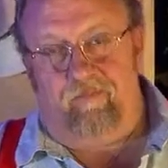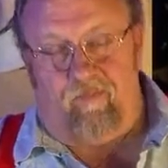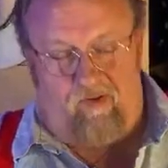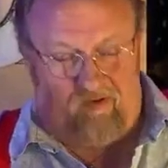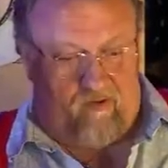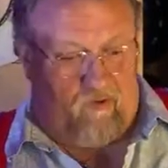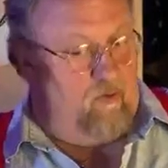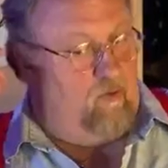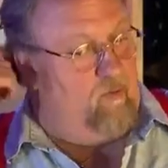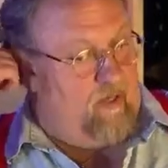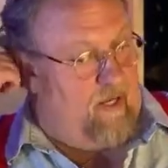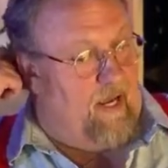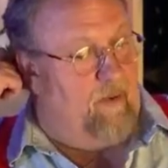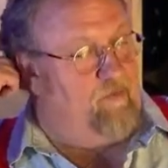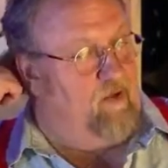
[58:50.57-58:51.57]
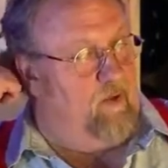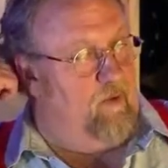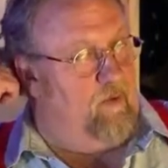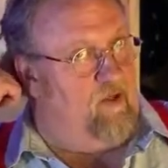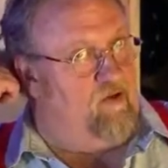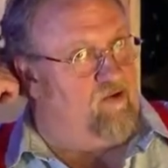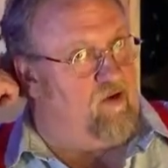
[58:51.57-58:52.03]
So
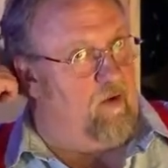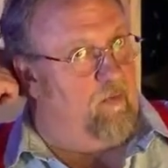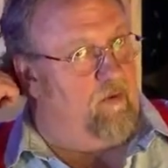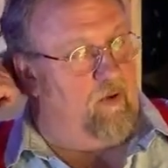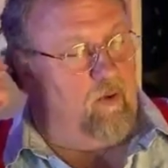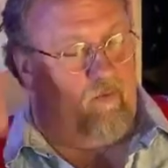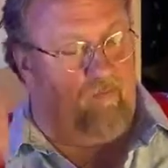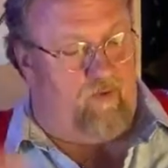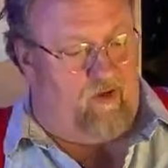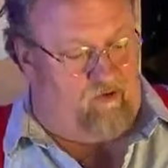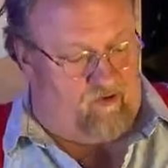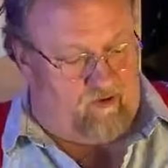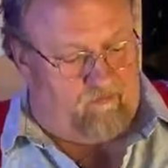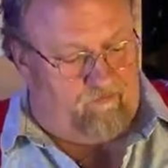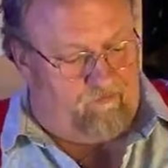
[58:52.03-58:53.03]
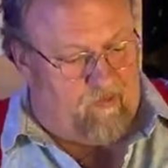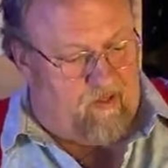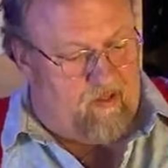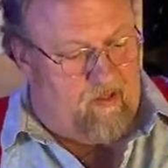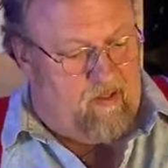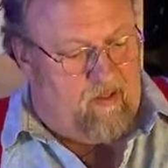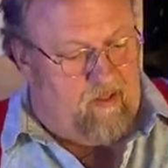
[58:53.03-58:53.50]
absolutely start with the Ovation.
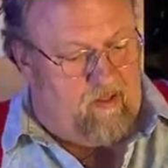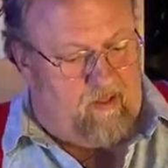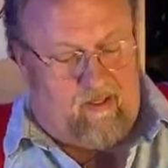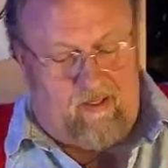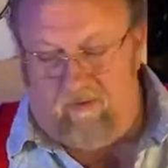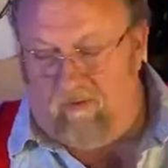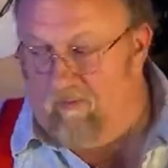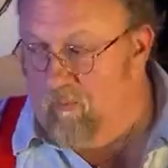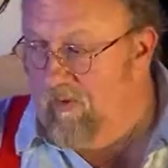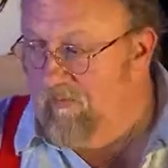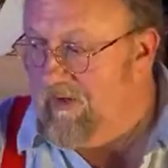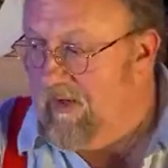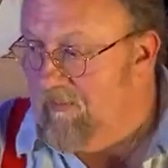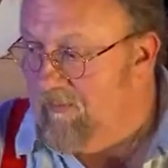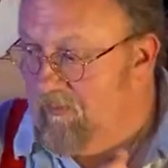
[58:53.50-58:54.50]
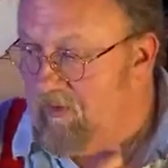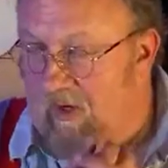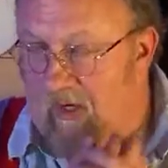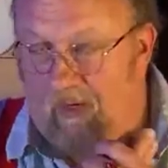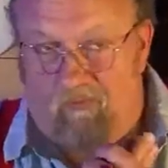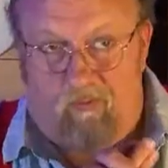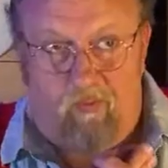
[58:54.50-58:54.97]
And we've got
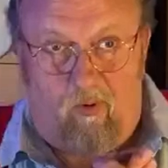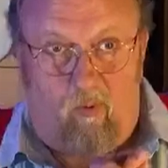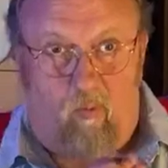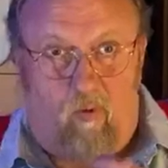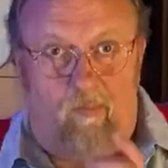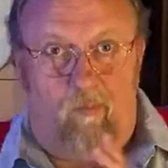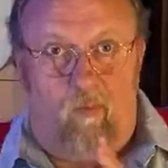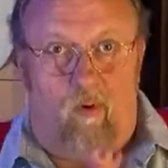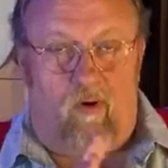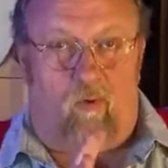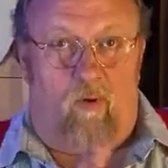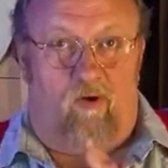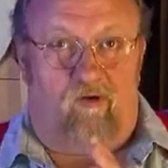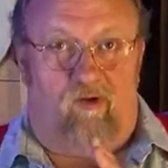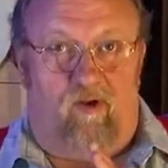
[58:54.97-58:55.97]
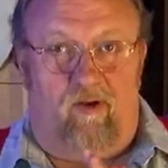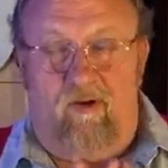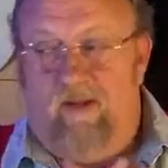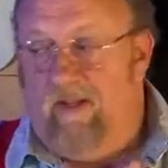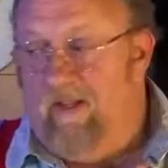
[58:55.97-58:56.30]
time for about one more question.